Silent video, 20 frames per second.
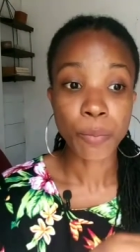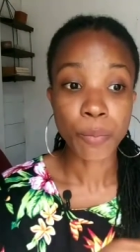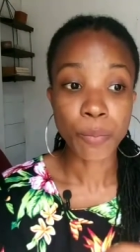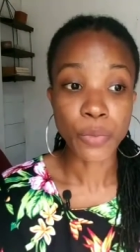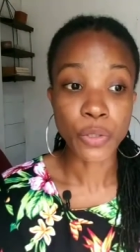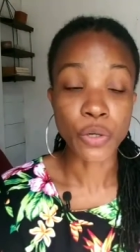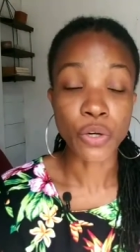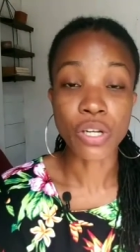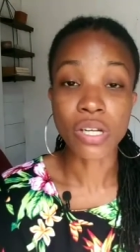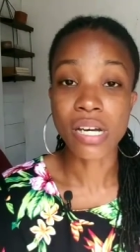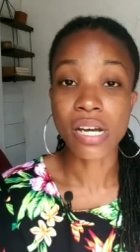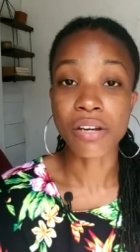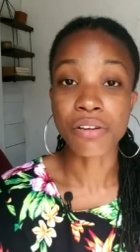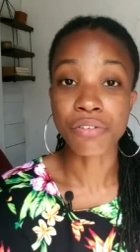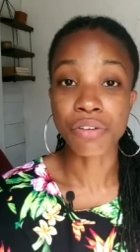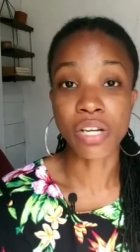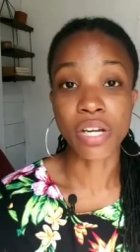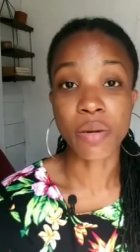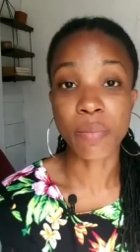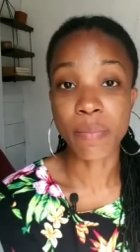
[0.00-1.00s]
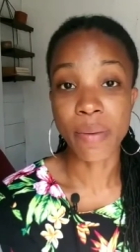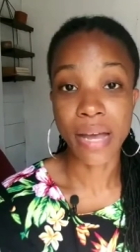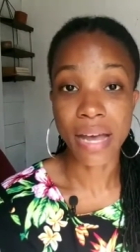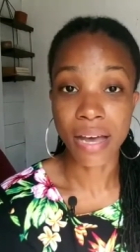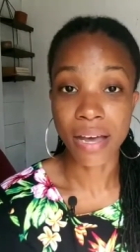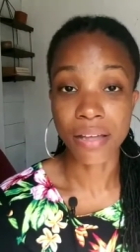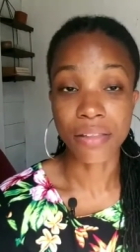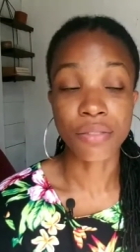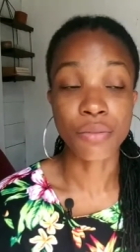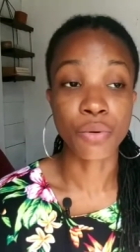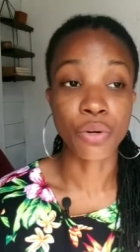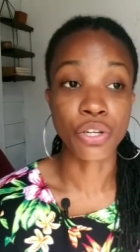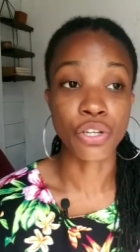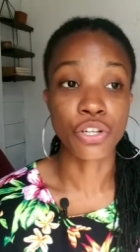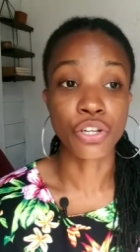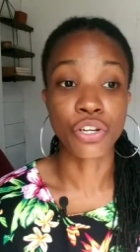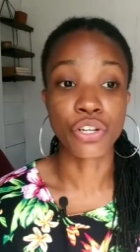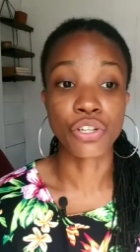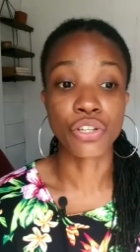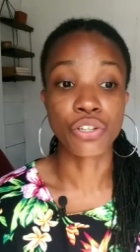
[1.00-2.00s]
your career path or
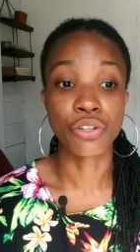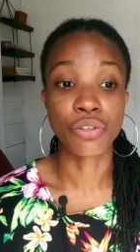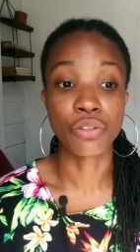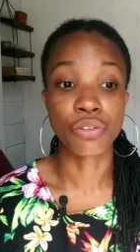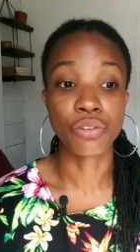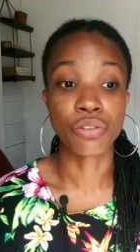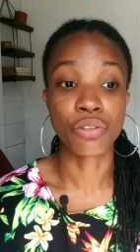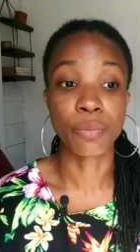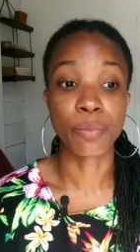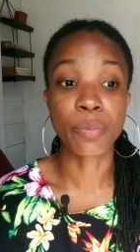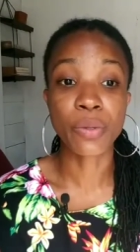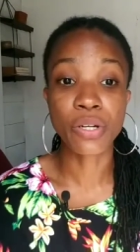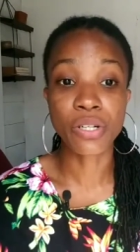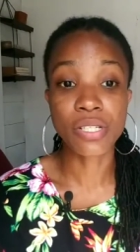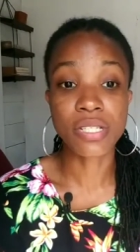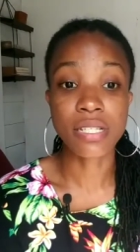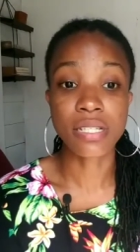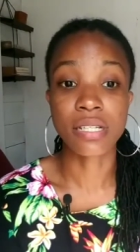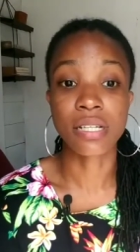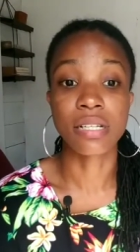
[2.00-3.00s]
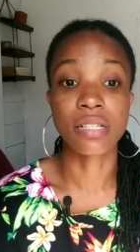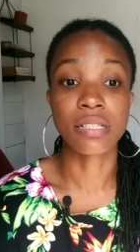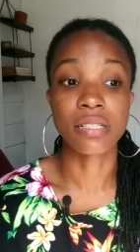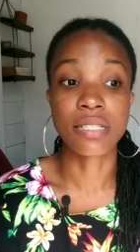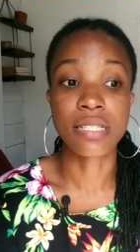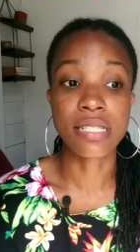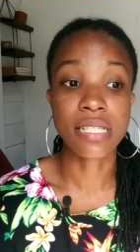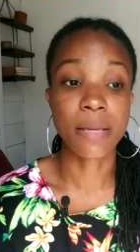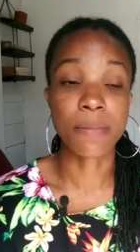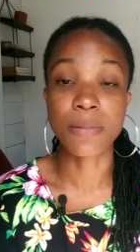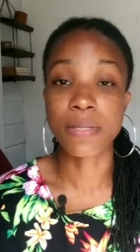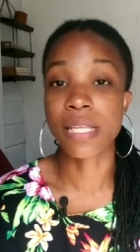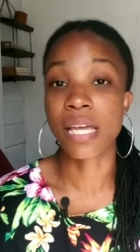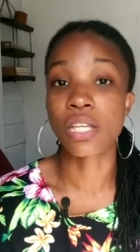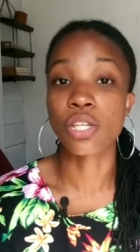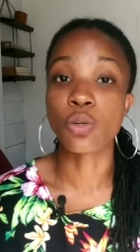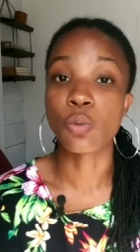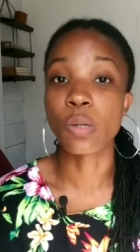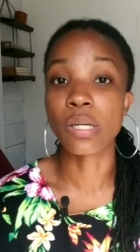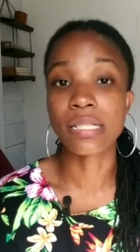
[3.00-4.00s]
your, your the personal steps
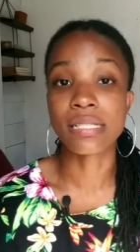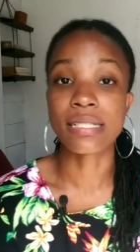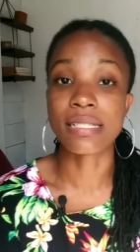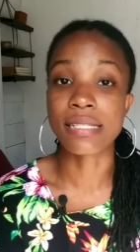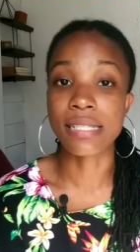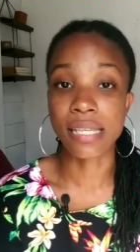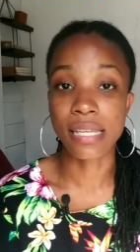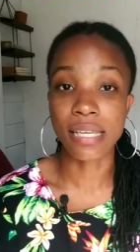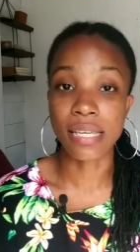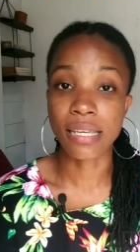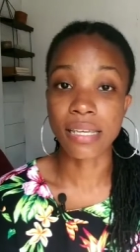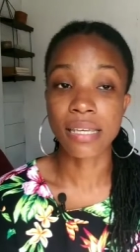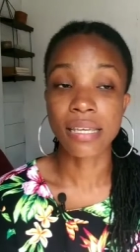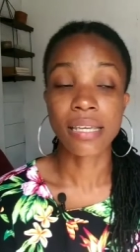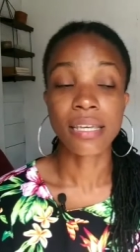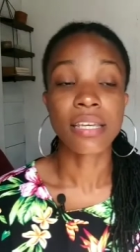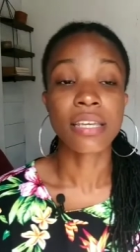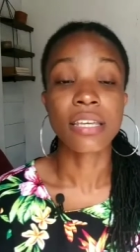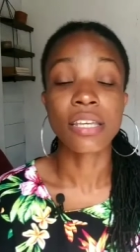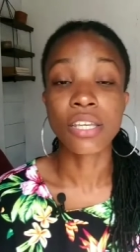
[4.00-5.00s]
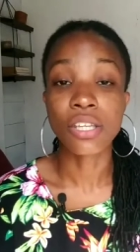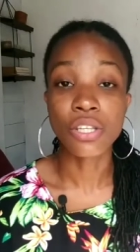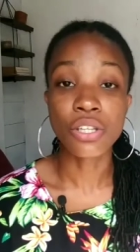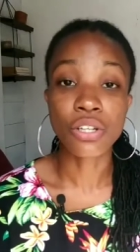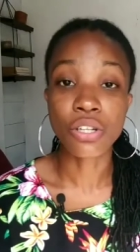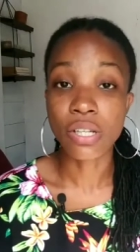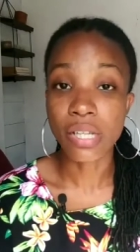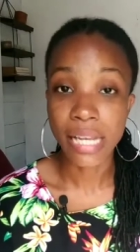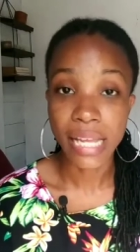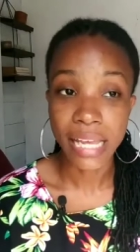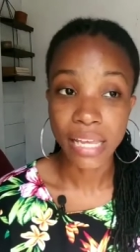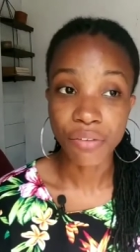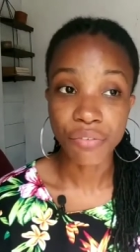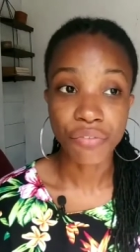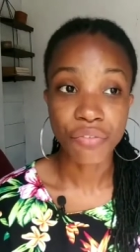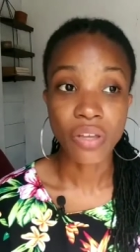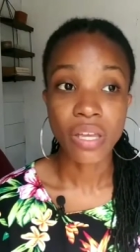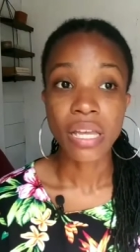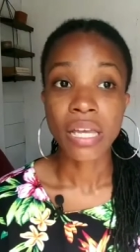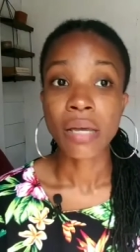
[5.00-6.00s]
that you want to take in your
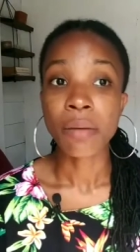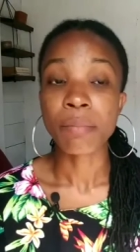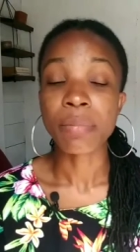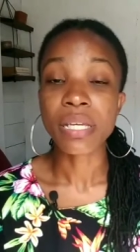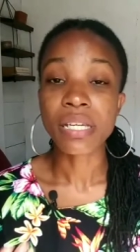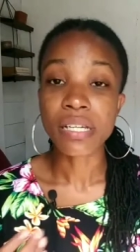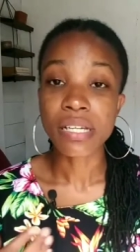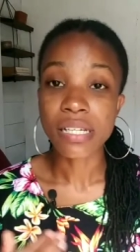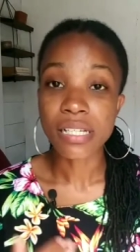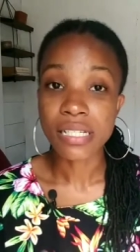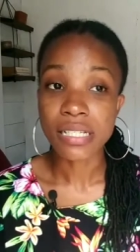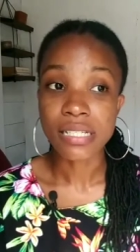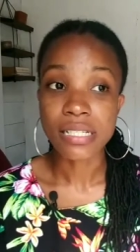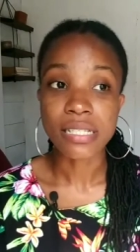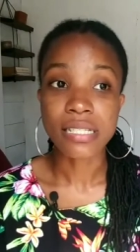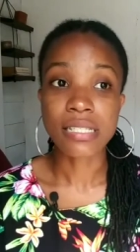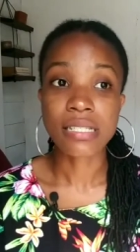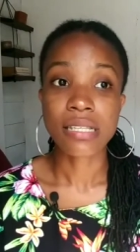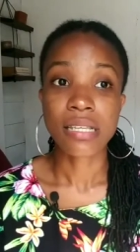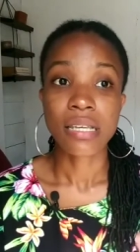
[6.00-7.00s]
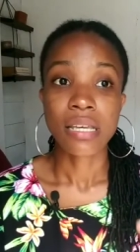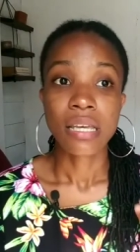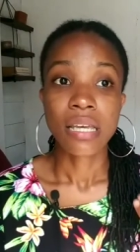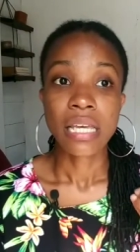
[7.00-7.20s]
life because